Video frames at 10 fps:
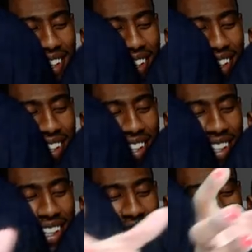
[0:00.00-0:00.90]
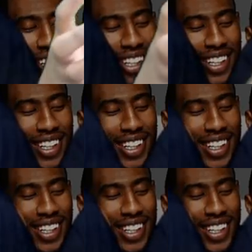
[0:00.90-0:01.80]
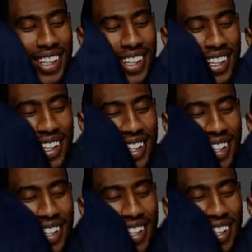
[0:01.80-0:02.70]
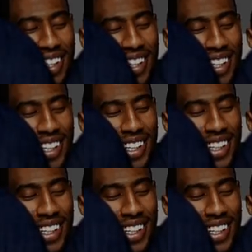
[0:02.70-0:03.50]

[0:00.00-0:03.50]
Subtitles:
This person isn't speaking.